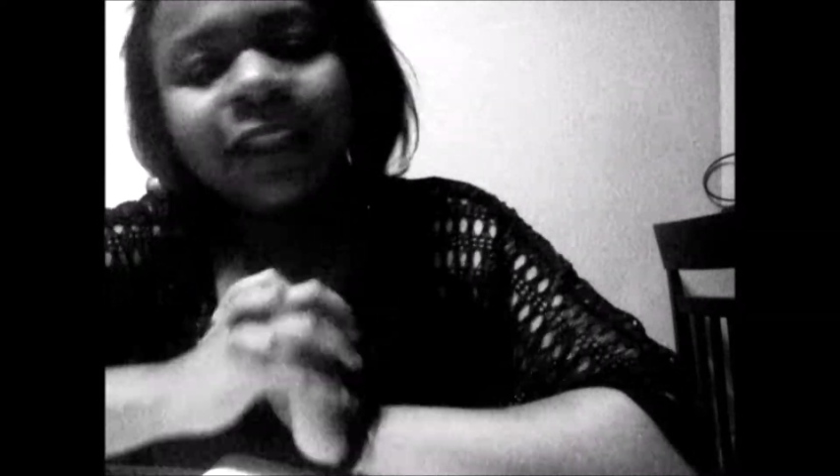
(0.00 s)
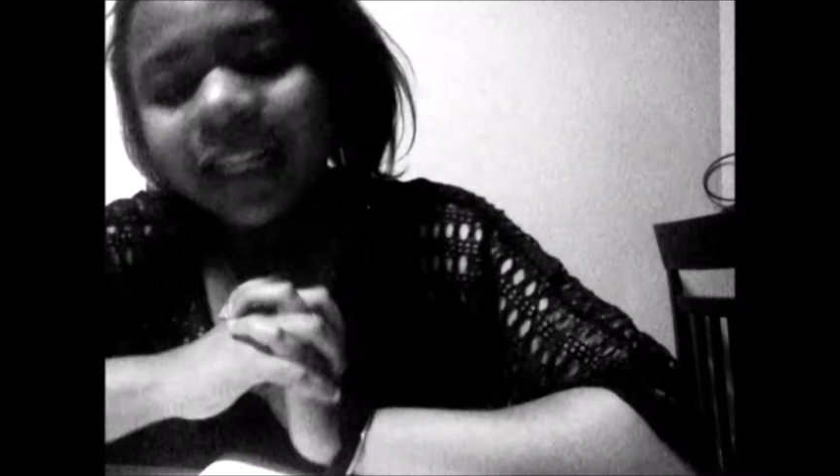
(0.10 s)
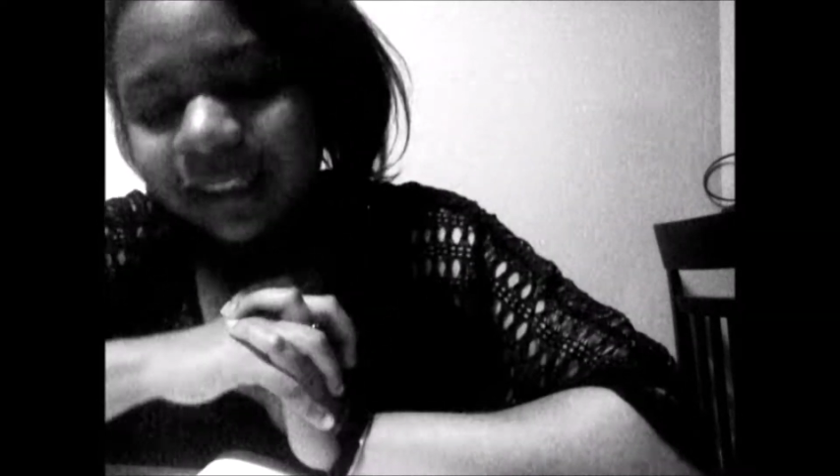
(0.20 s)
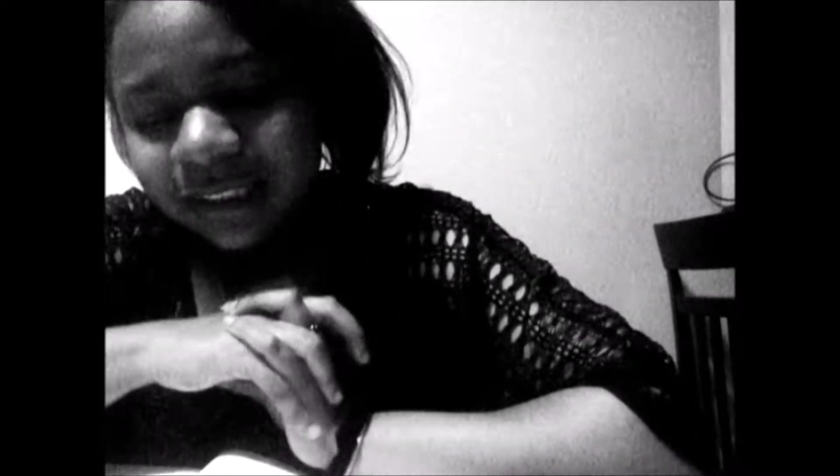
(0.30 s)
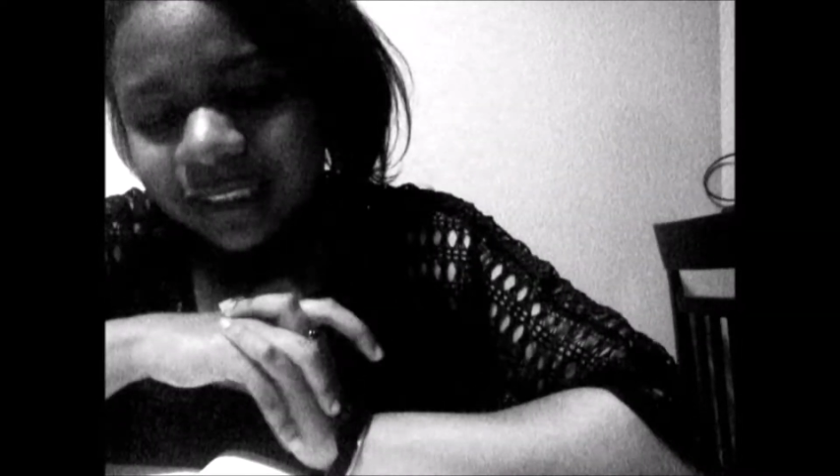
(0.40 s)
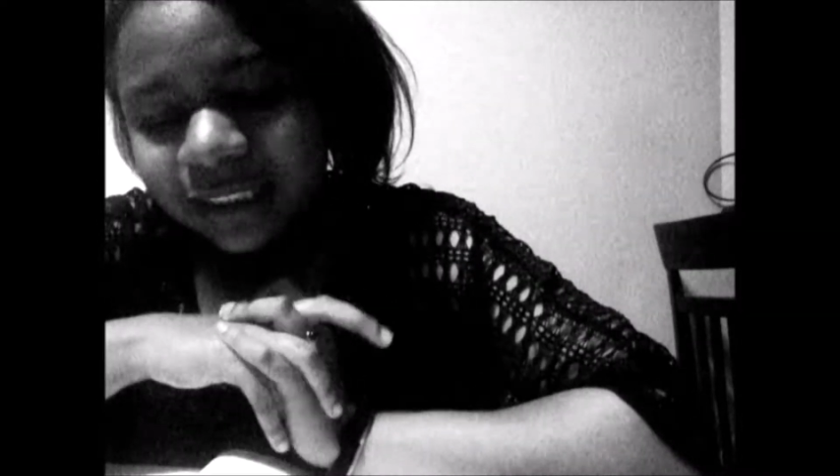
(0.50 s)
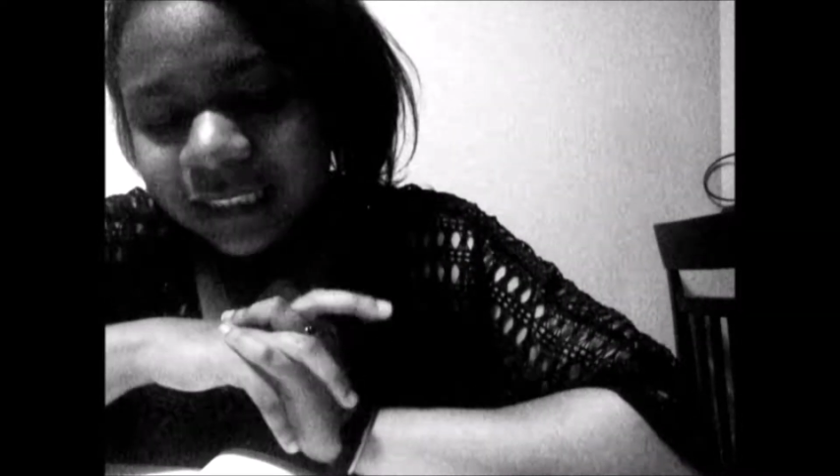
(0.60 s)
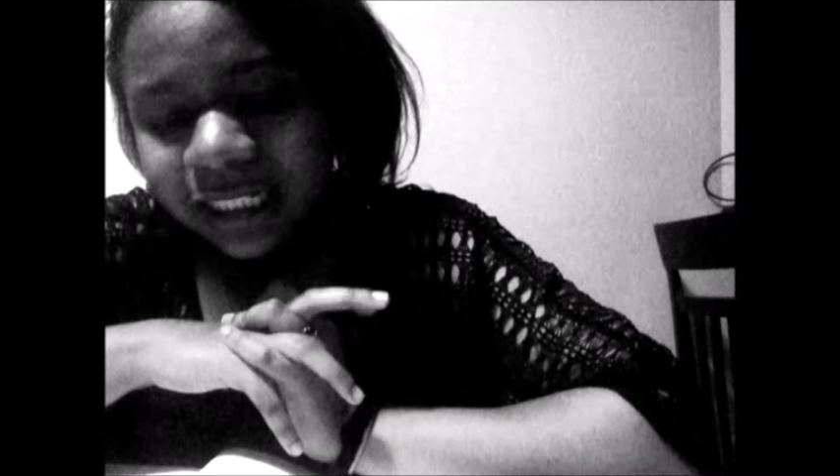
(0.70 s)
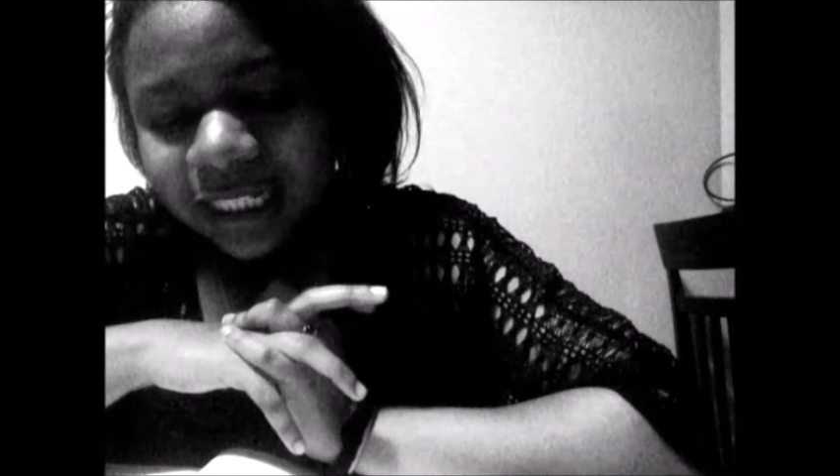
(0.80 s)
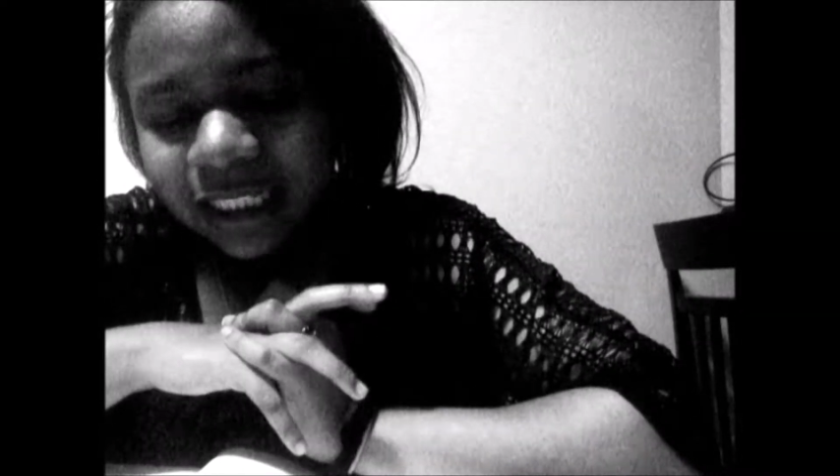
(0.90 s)

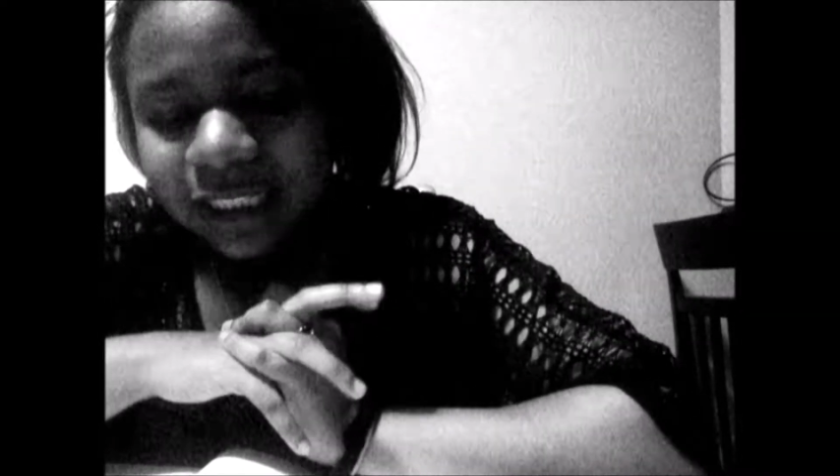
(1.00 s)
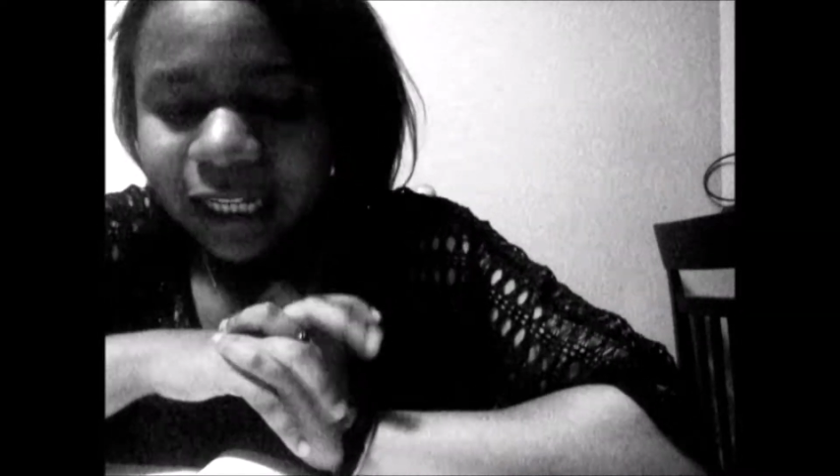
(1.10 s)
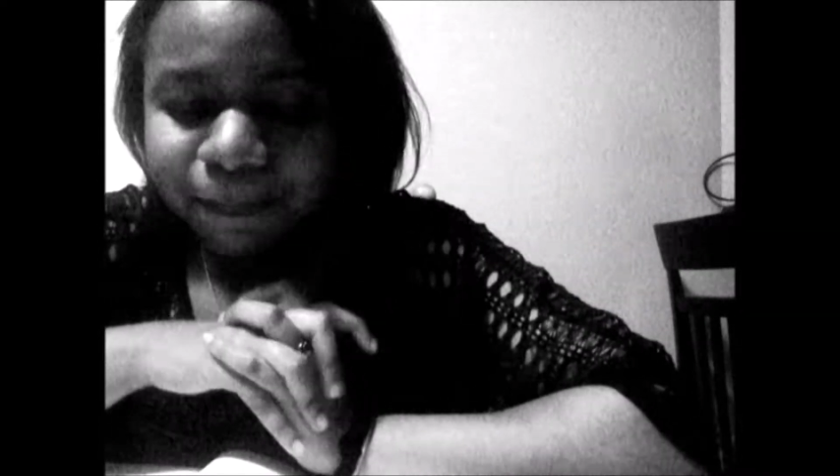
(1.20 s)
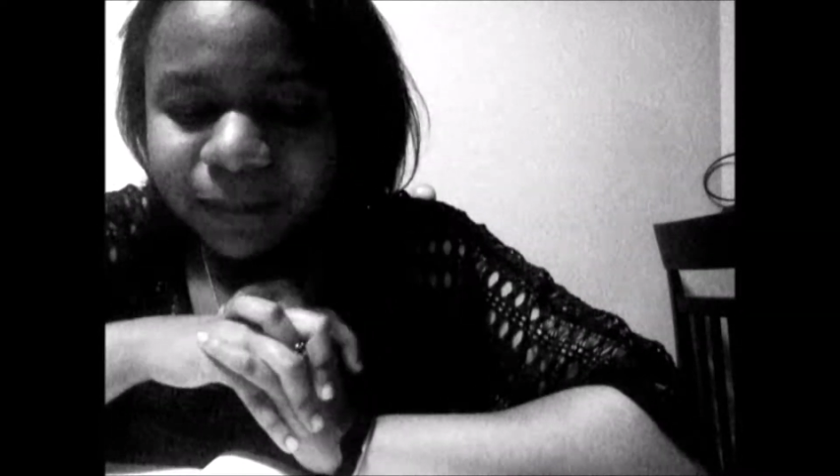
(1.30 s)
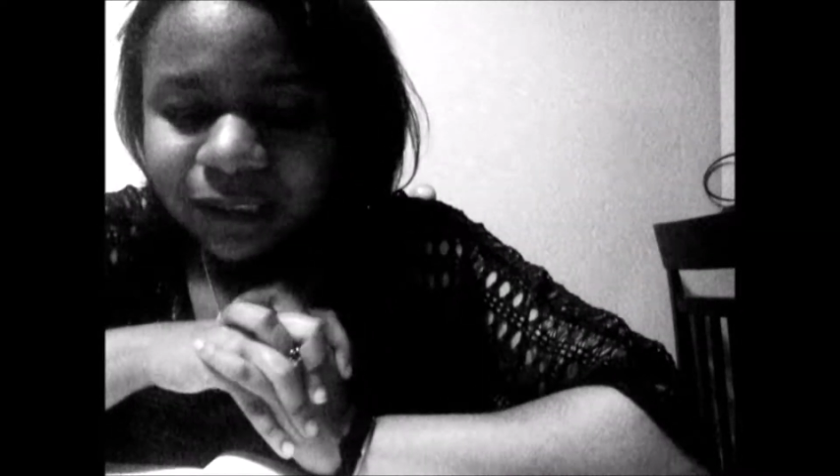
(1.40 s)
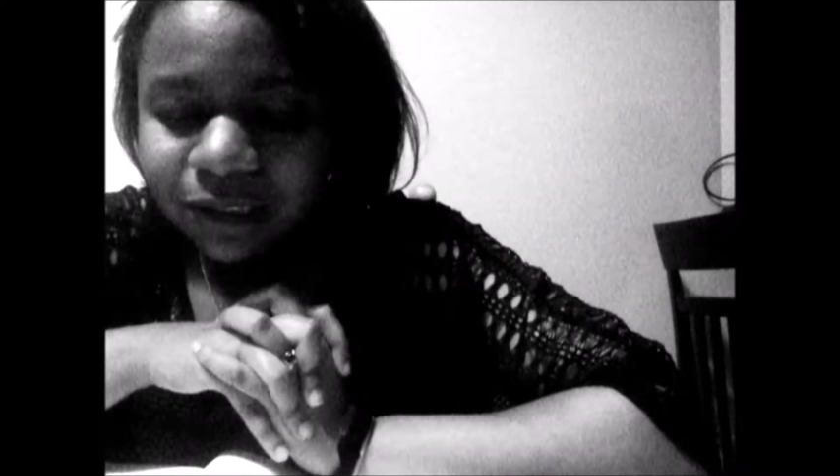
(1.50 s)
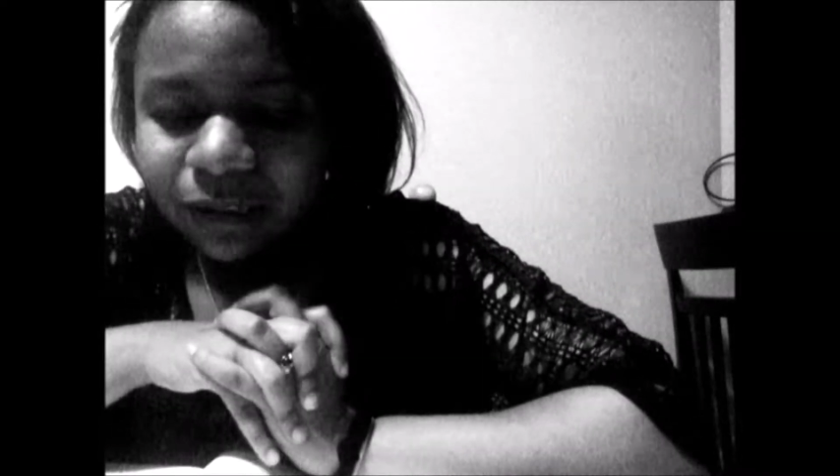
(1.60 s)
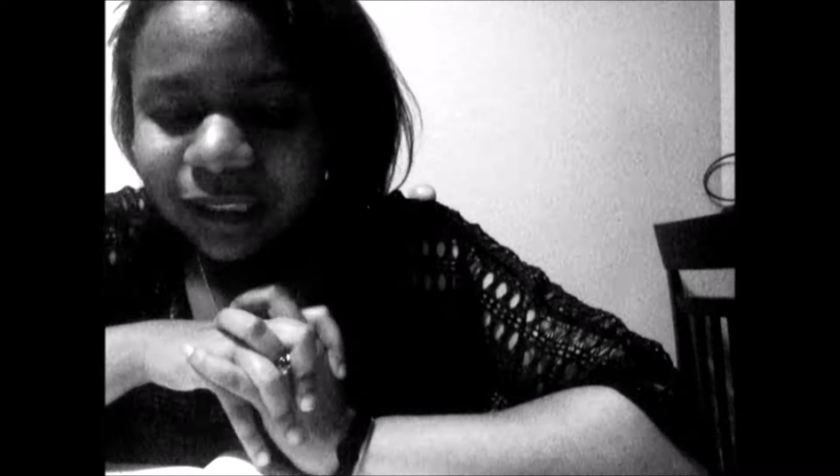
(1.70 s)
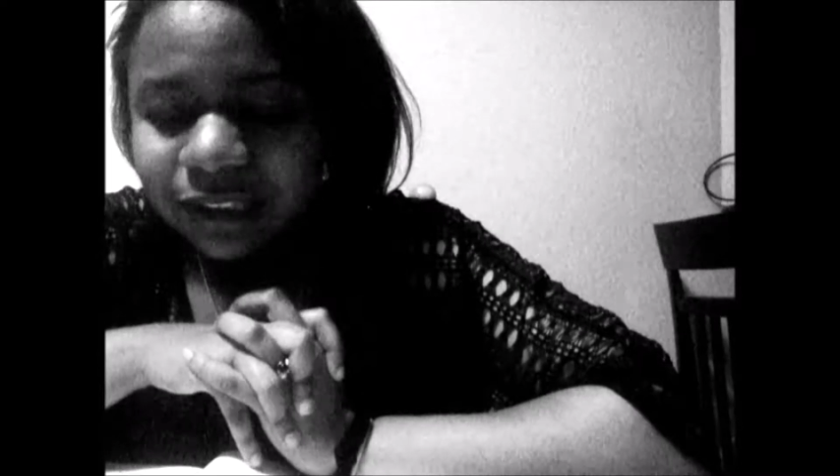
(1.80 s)
2016, the episode